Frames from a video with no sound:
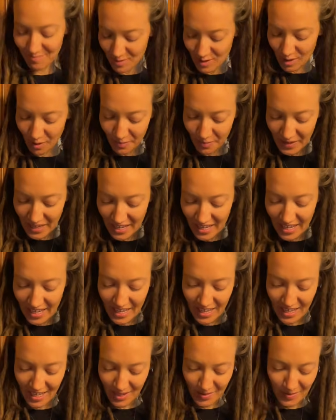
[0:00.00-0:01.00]
So
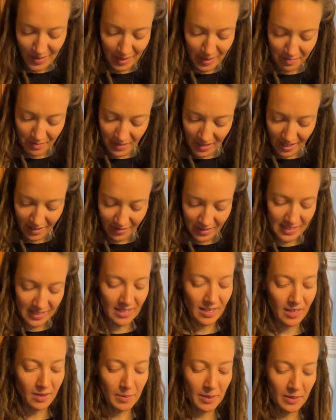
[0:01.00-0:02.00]
anyway, kind of
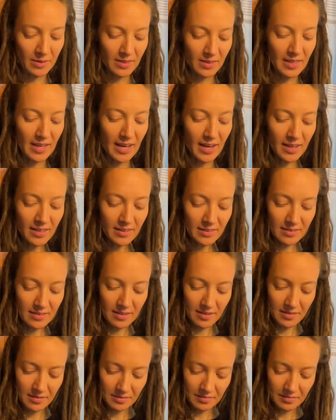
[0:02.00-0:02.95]
excited about that.